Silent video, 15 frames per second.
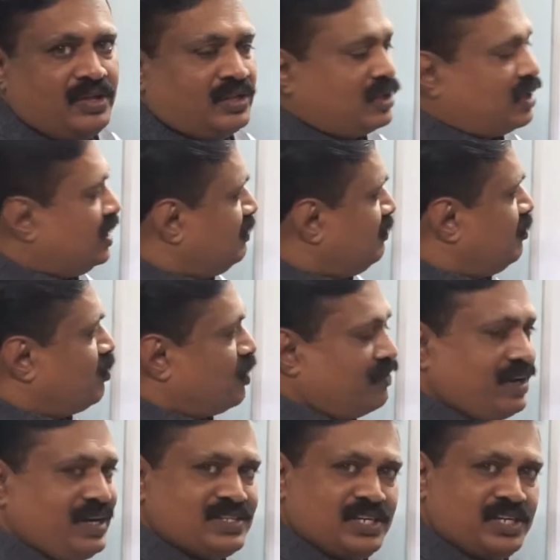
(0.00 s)
It will
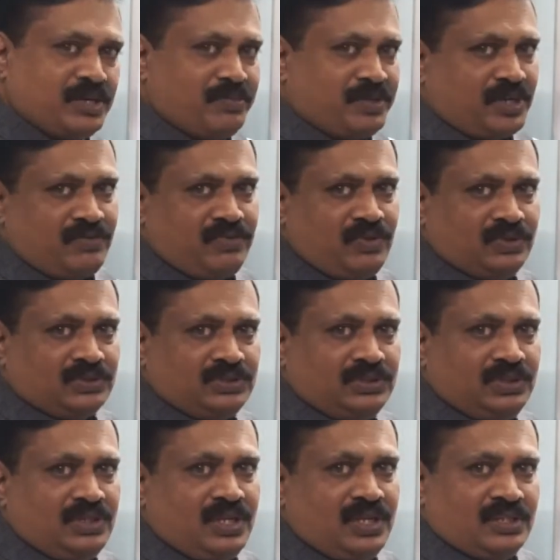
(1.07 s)
provide centripetal force.
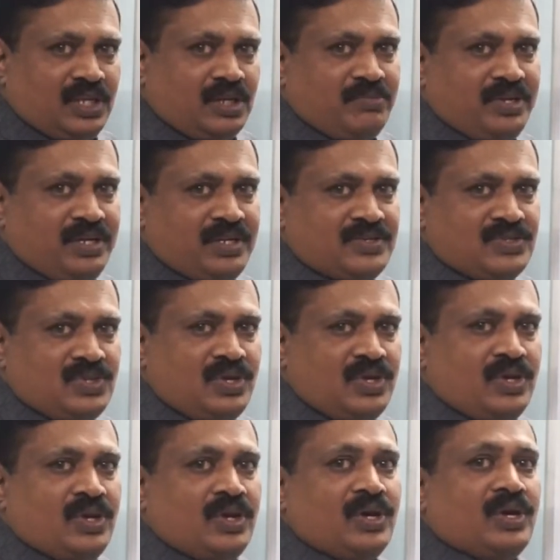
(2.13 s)
That means
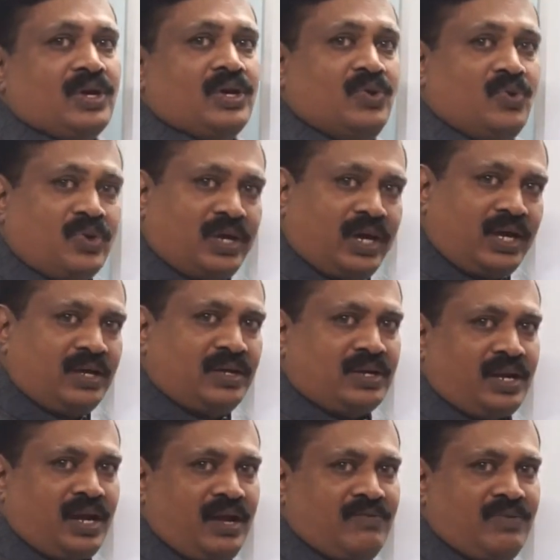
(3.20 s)
you can
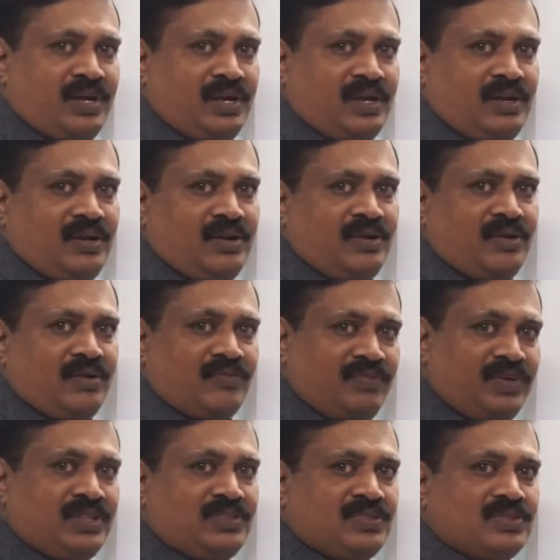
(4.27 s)
travel
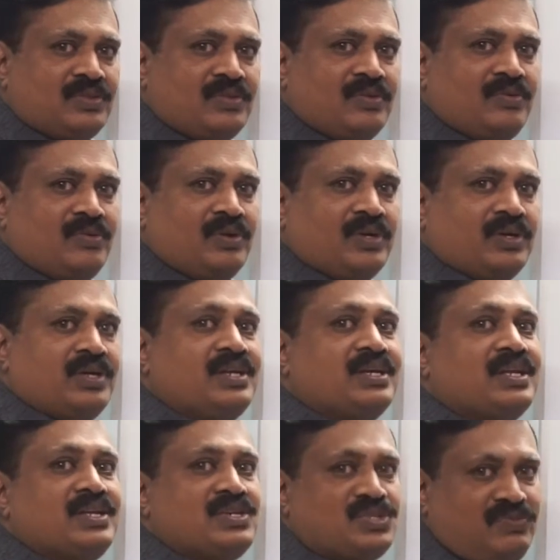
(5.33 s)
with
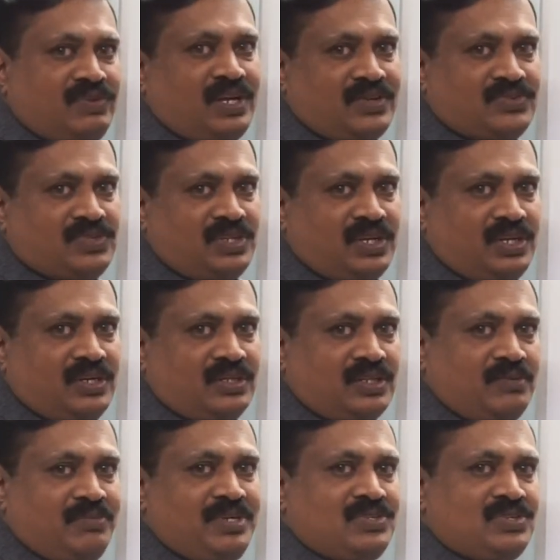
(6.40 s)
increased velocity. That
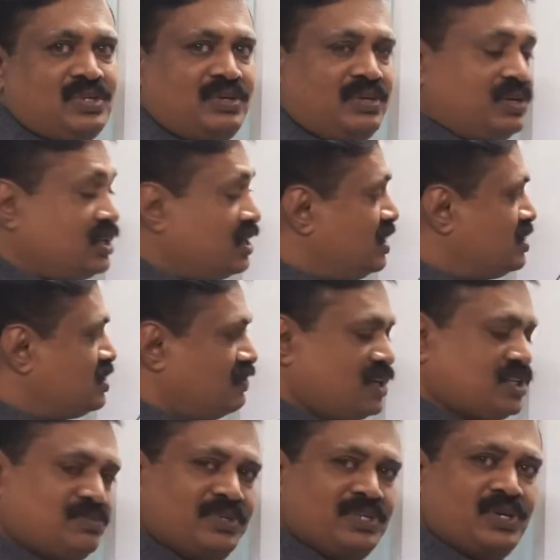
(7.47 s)
means increased
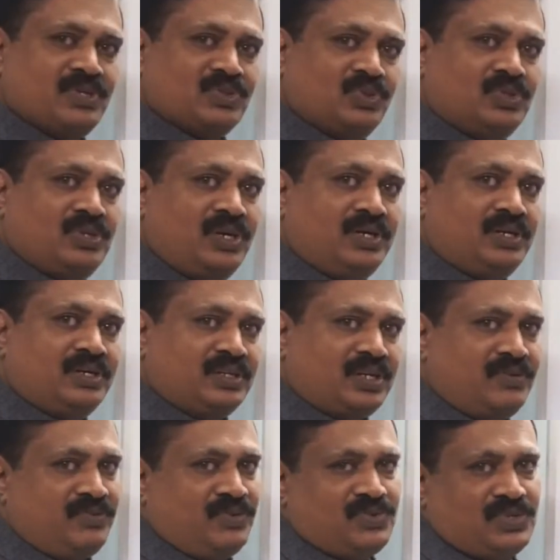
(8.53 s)
velocity means you should not
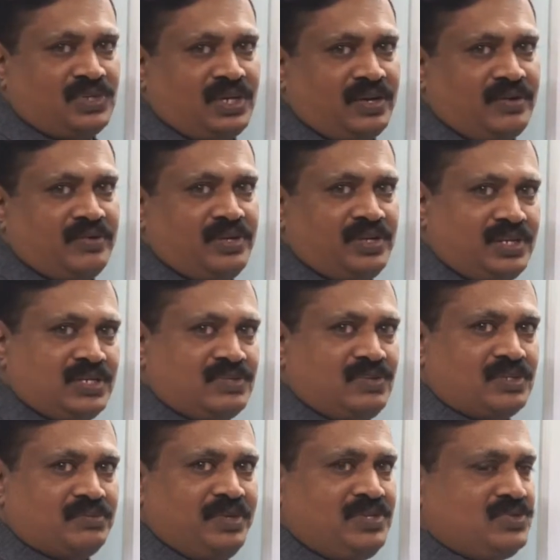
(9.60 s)
confuse here. Increased
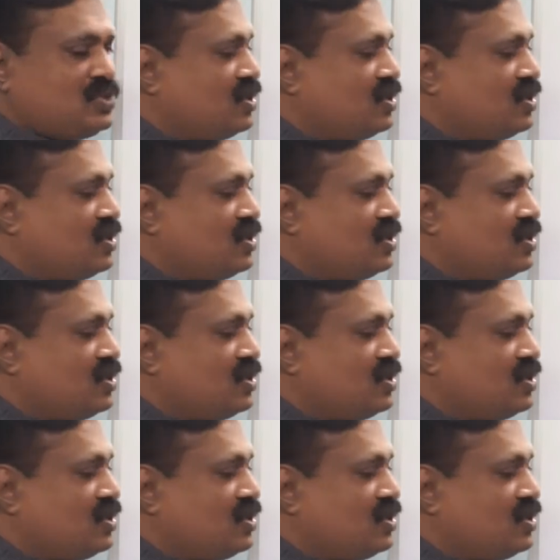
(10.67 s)
velocity means